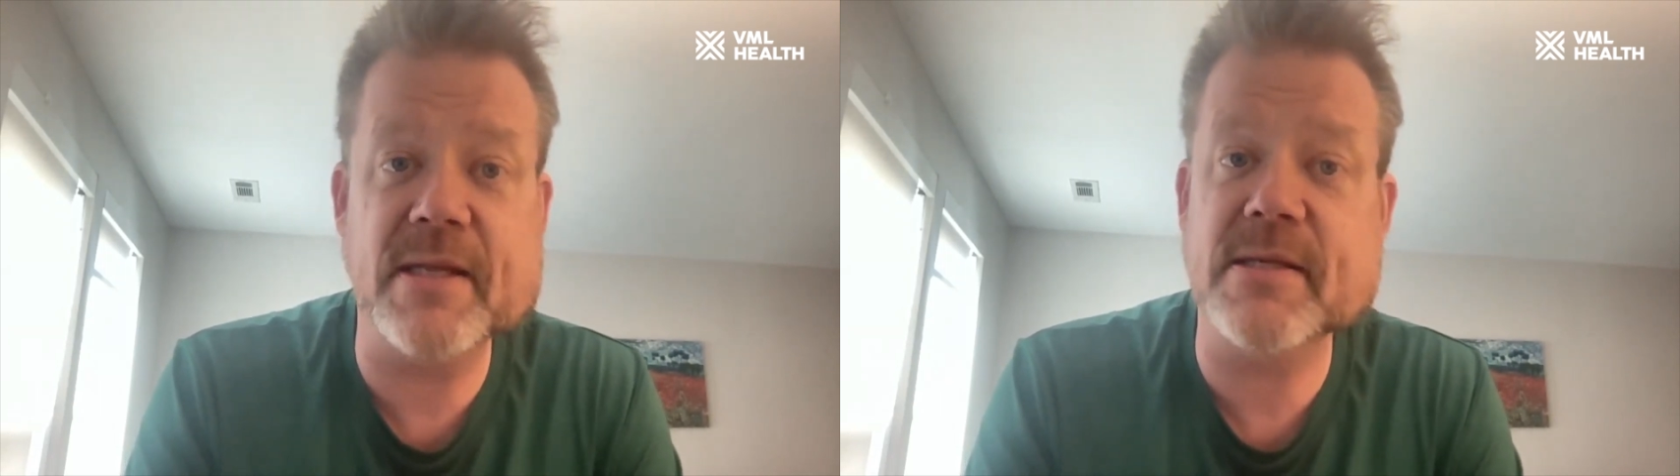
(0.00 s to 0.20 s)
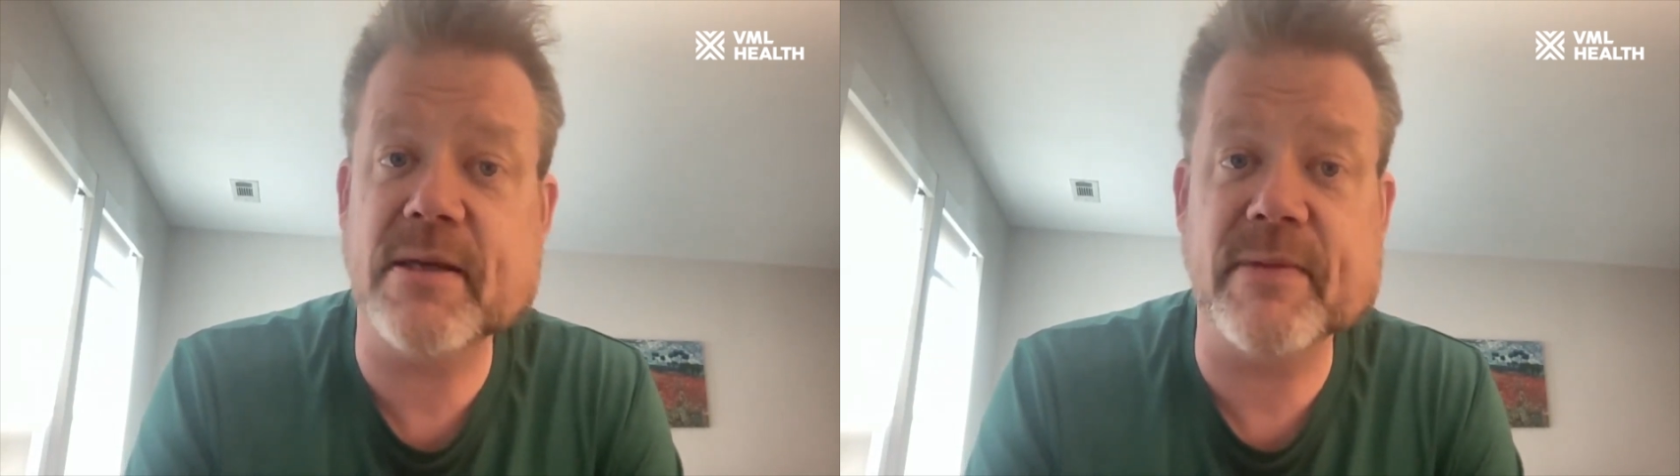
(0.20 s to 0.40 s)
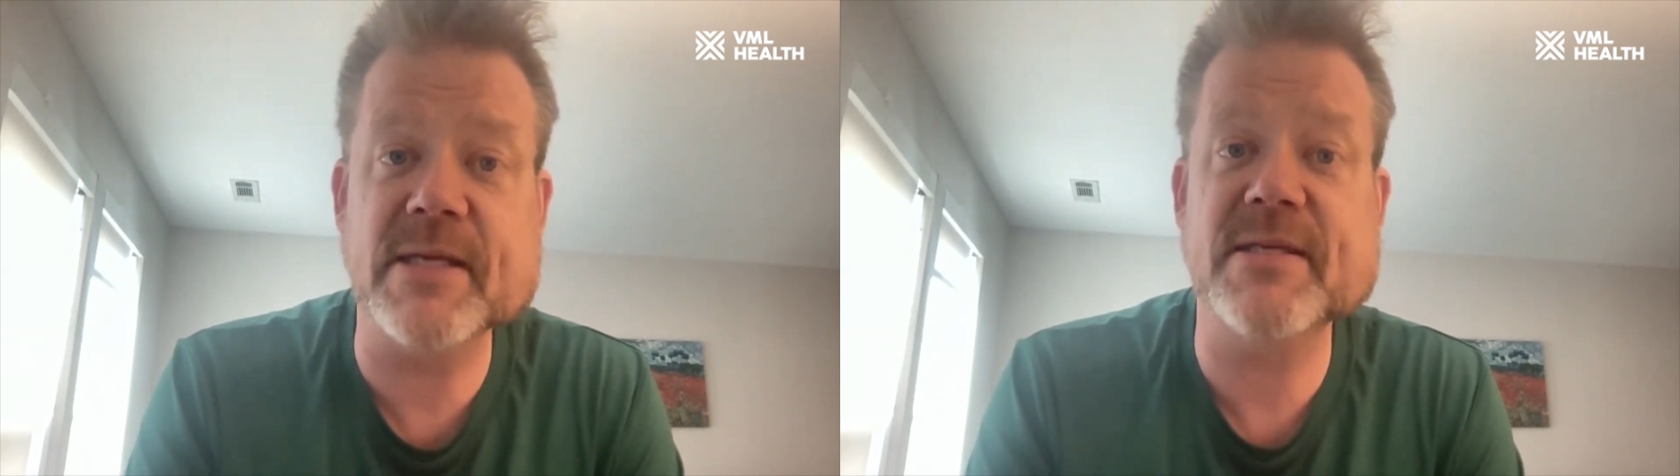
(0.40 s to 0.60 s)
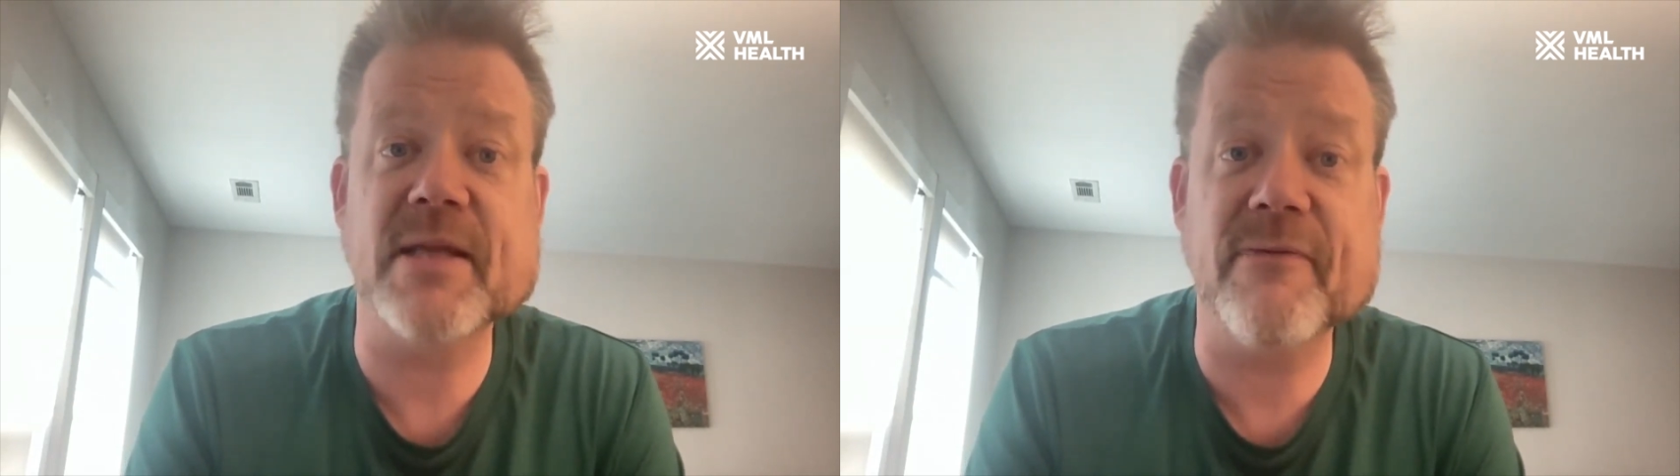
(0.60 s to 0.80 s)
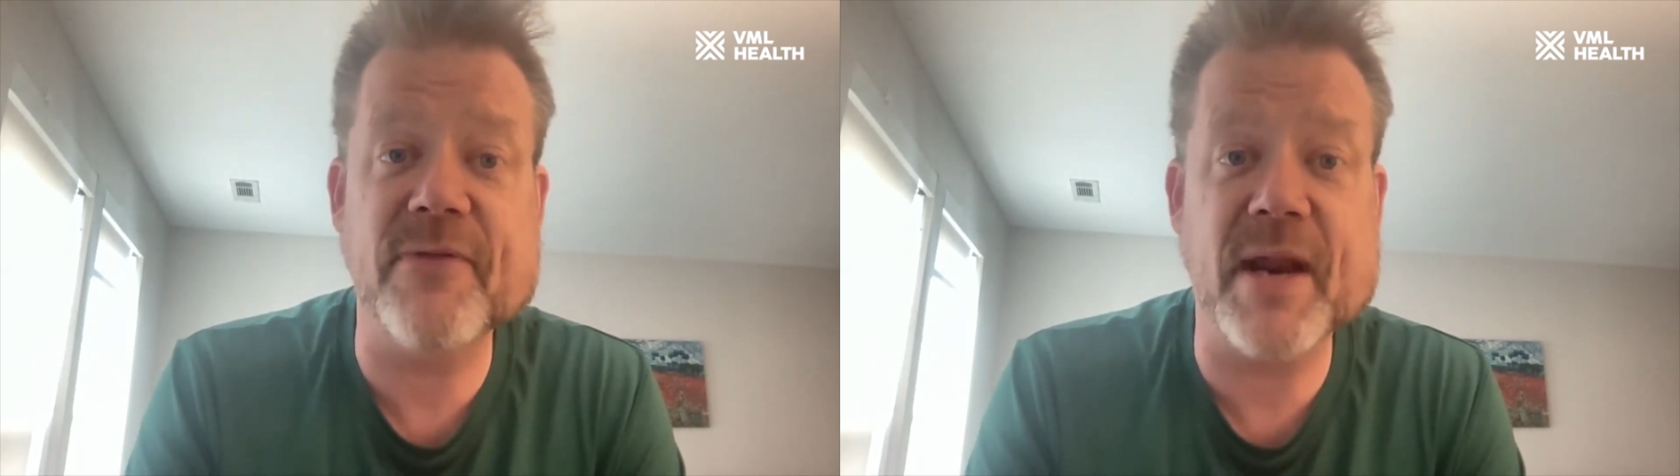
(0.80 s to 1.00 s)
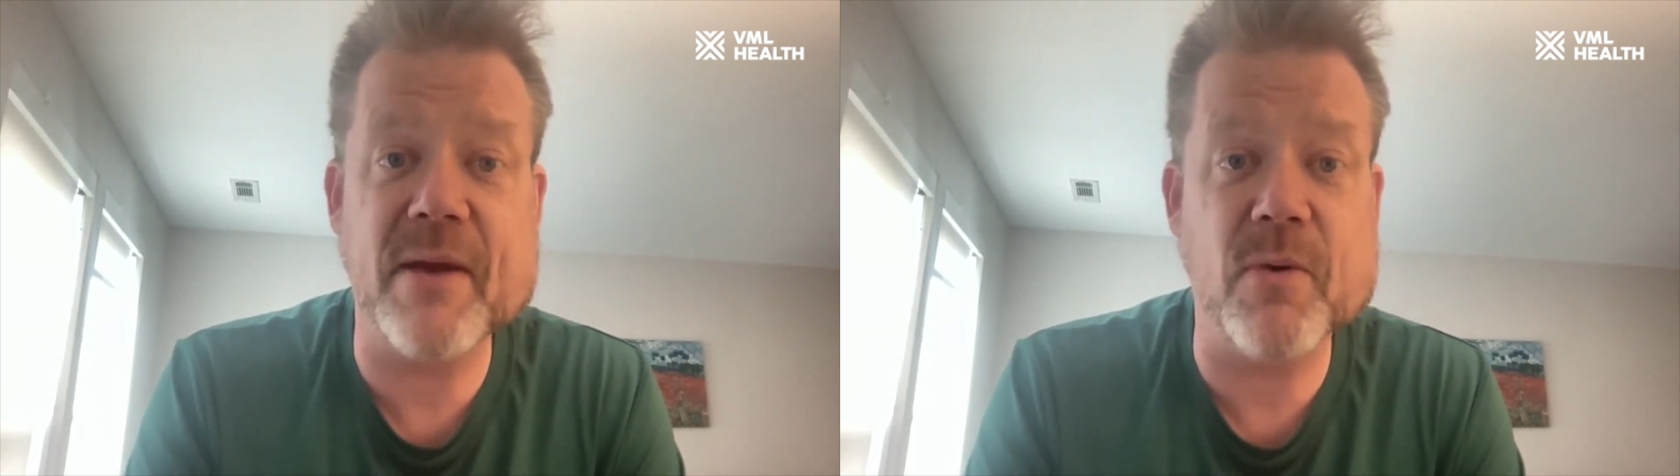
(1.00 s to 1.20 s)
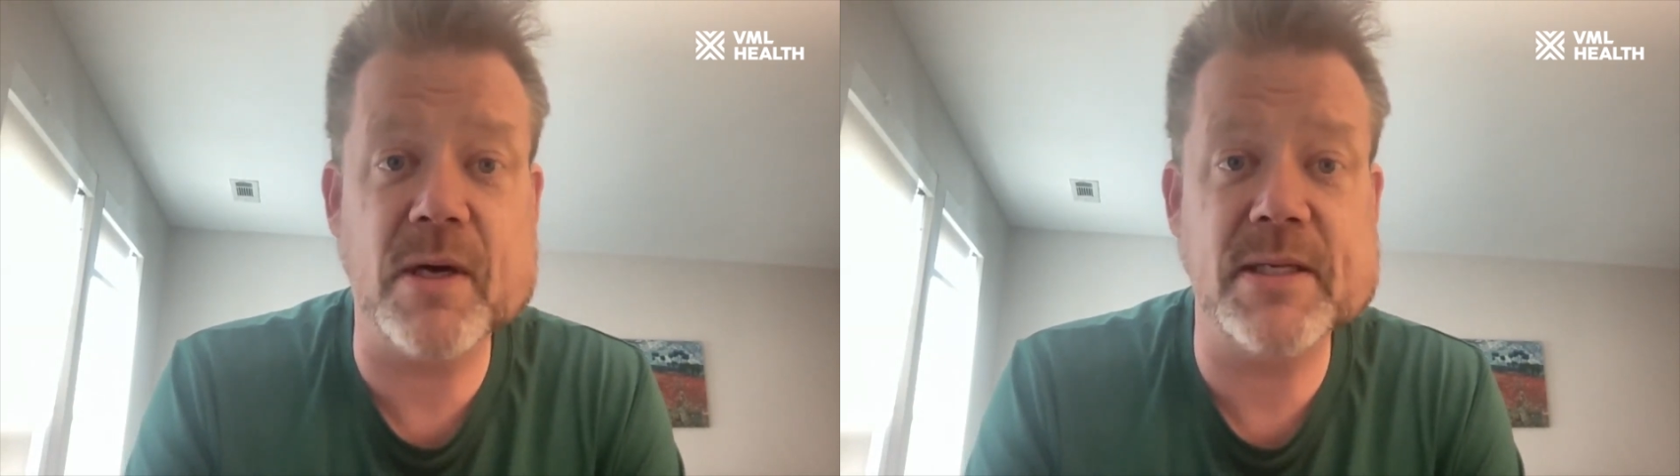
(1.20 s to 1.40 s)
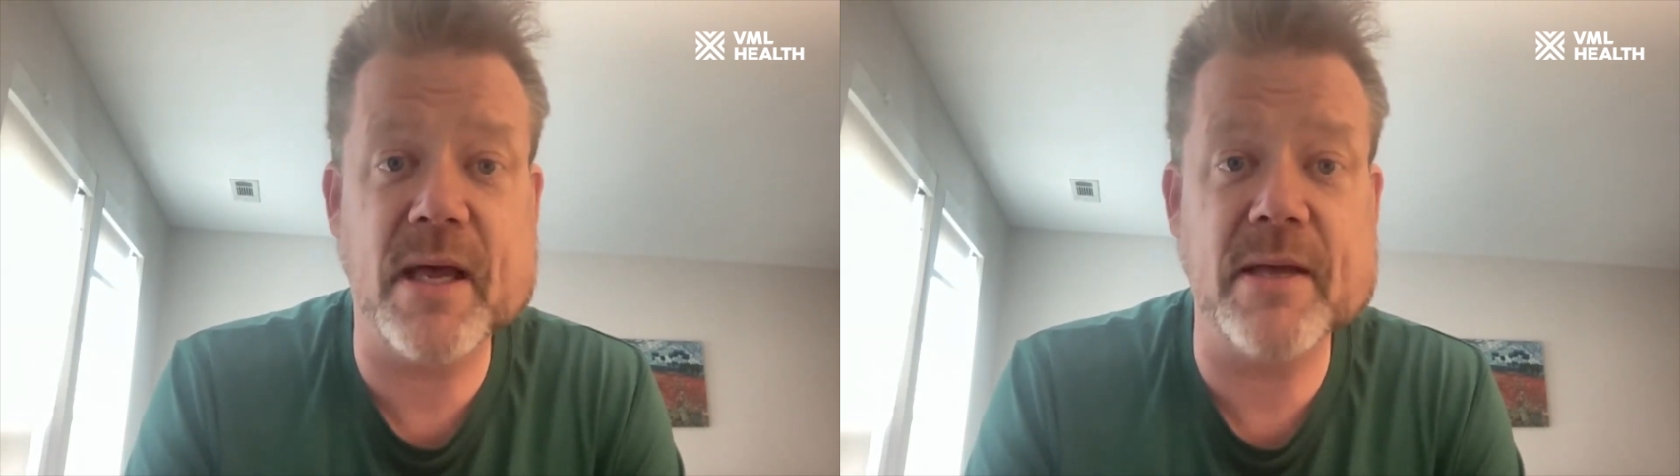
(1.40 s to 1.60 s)
to some of the stuff that I
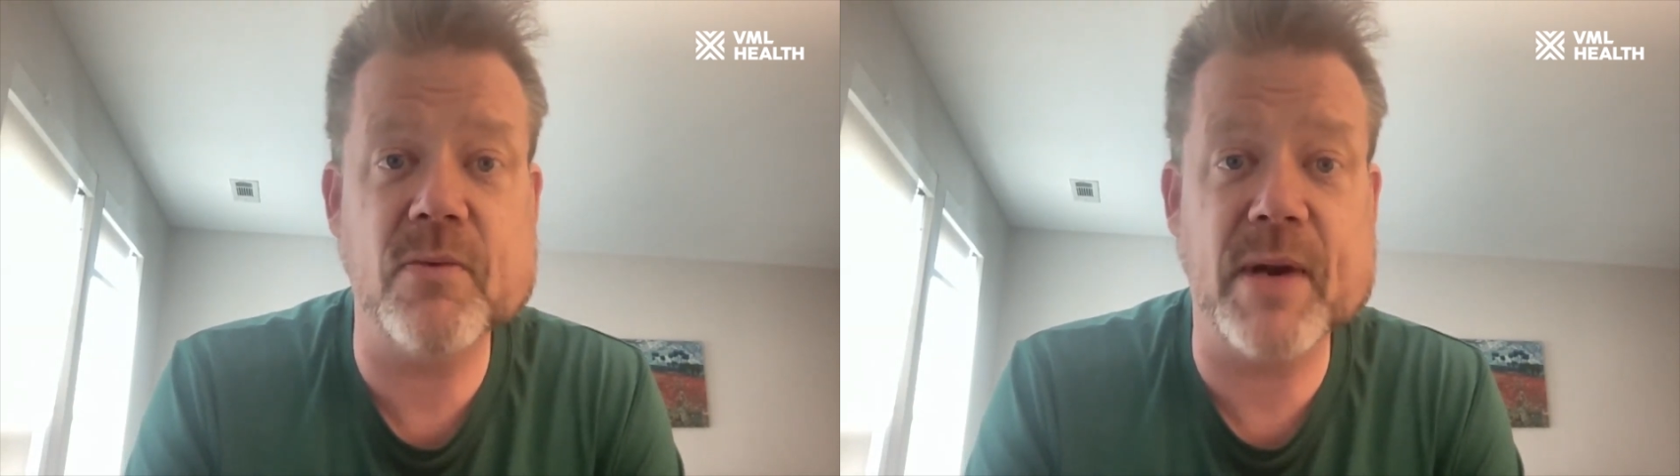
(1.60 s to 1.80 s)
worked on